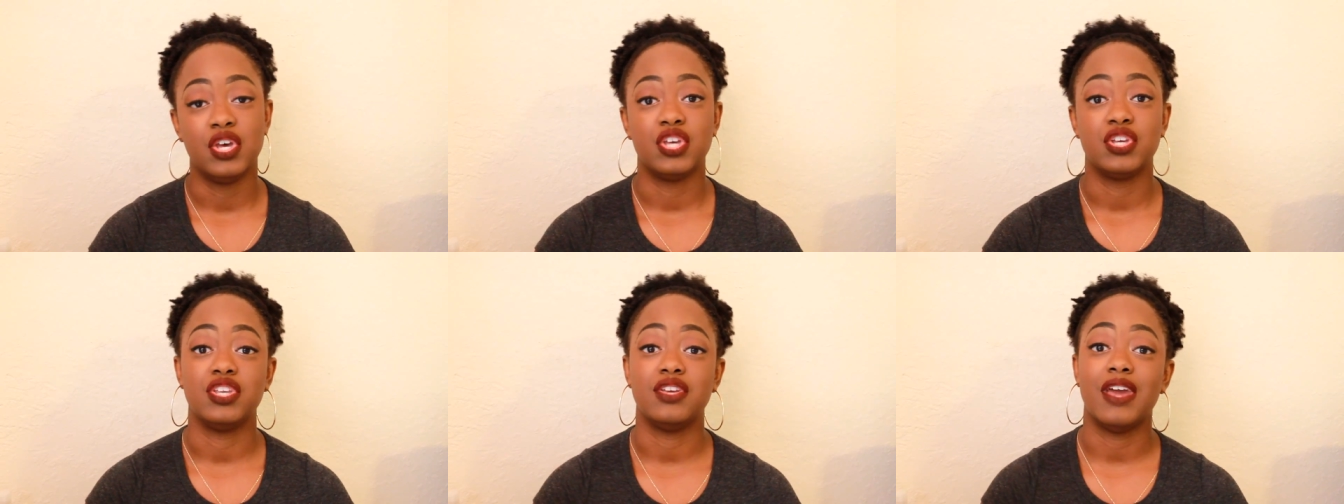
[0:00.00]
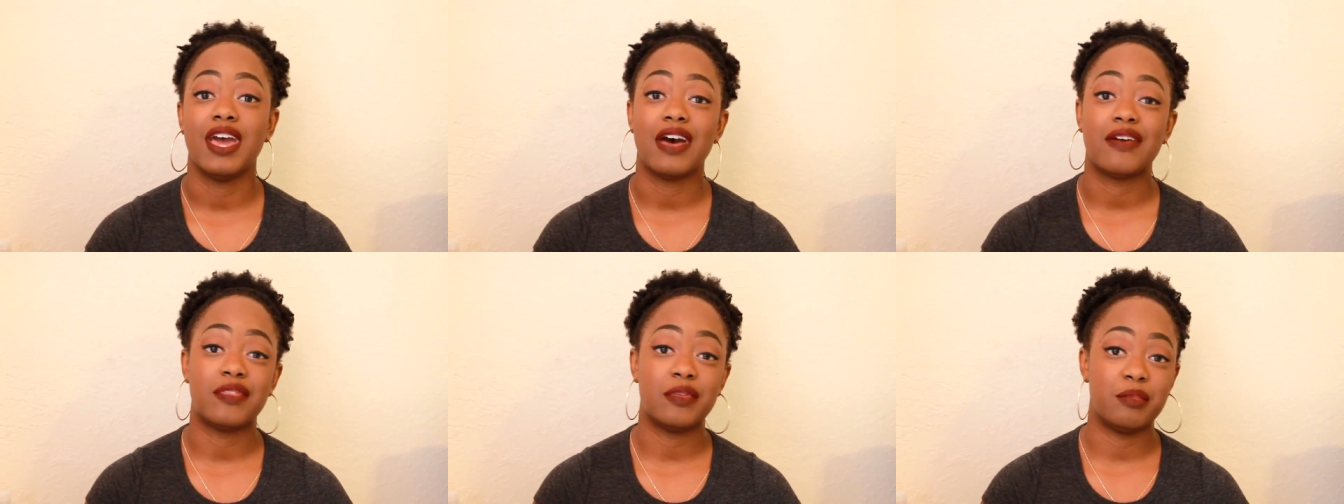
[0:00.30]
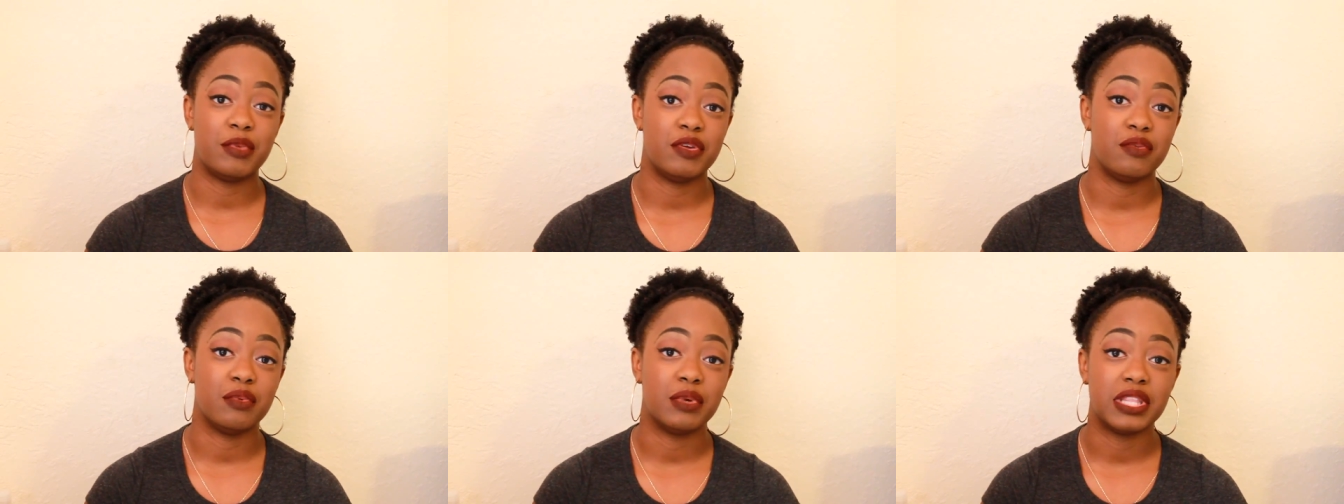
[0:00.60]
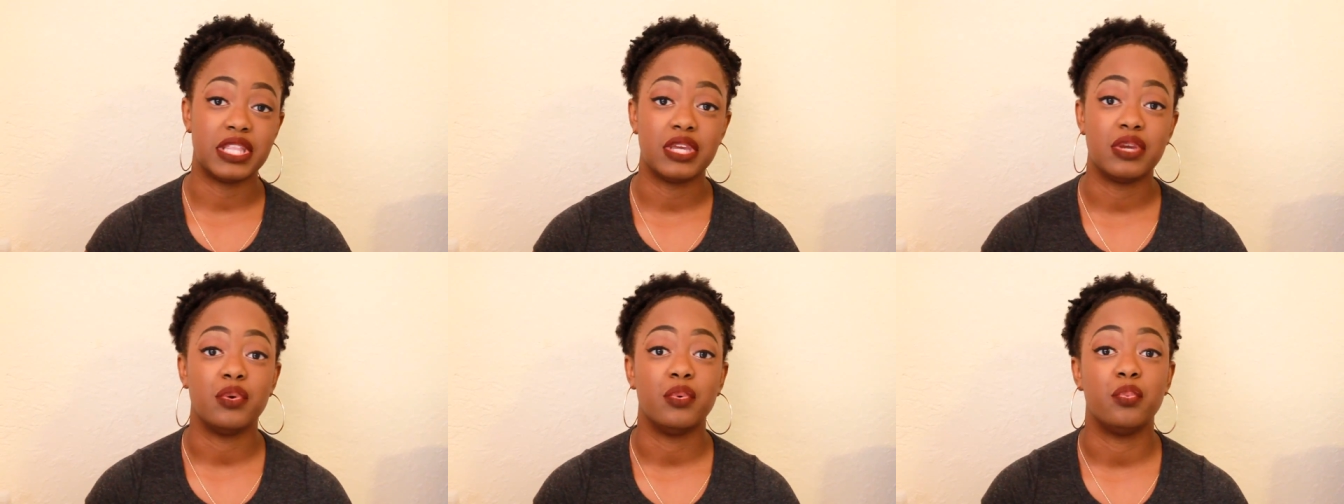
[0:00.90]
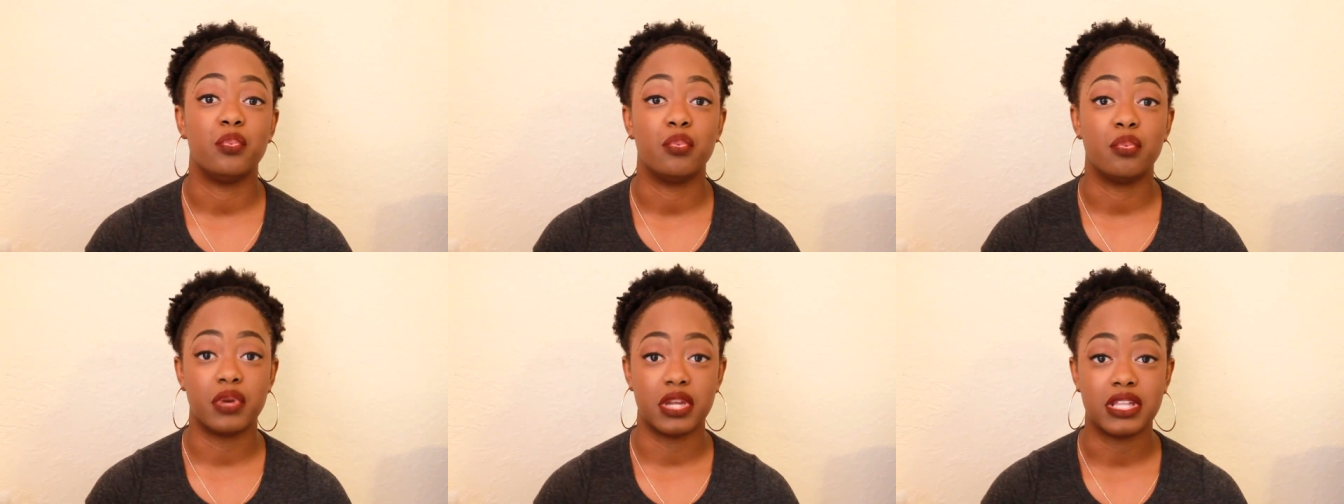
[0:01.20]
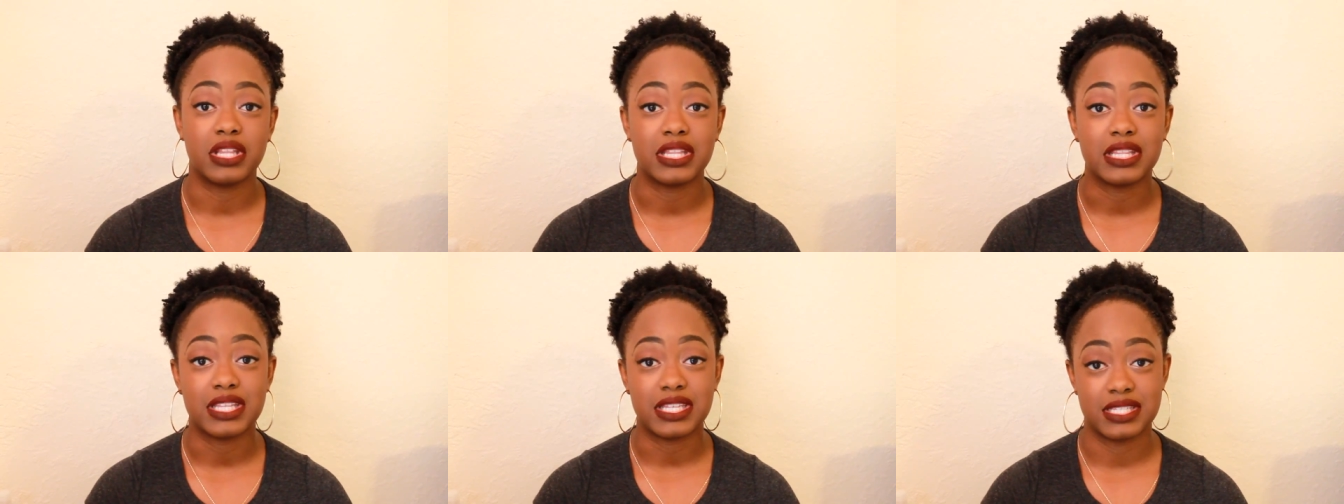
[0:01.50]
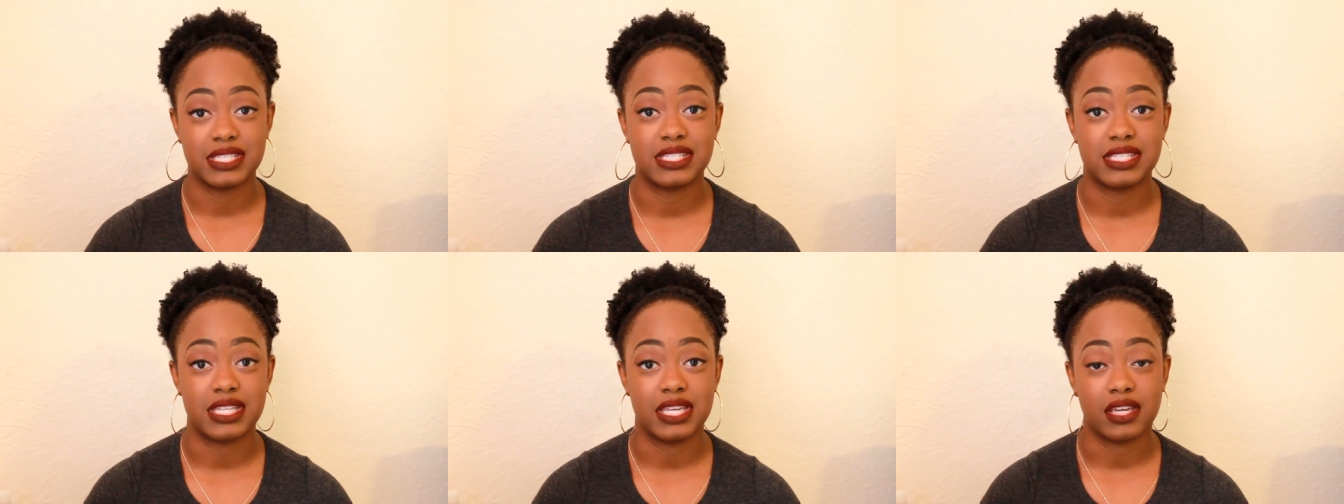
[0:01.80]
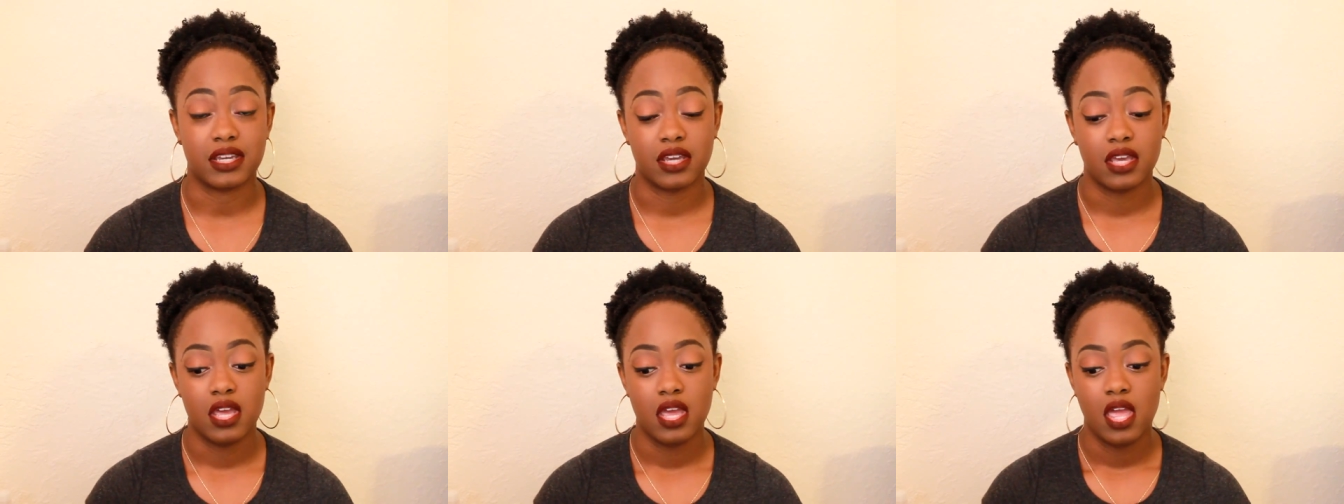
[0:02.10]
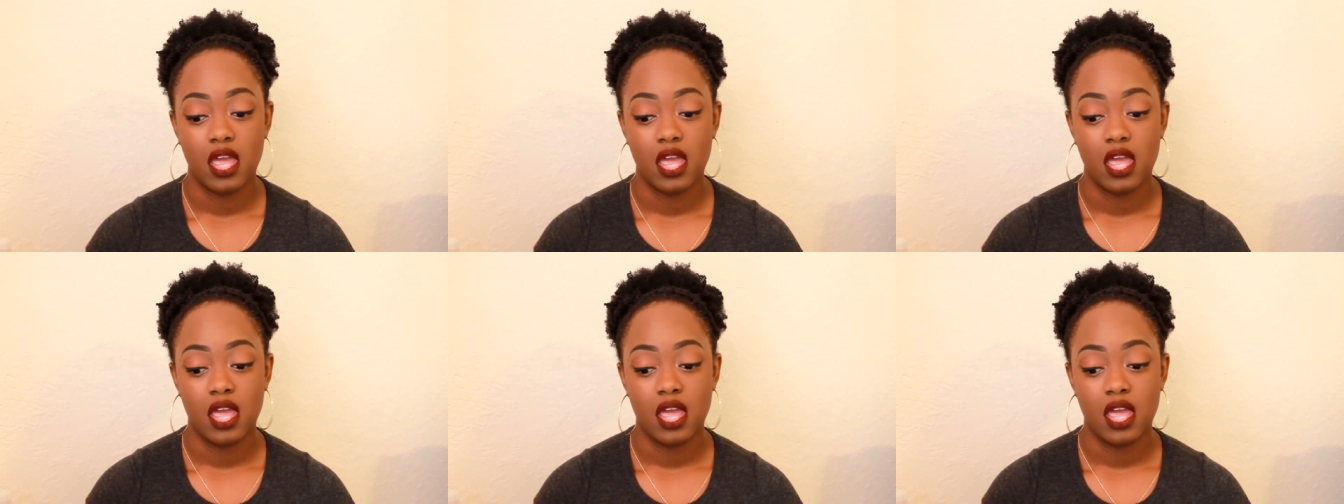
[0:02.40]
You have to be really realistic.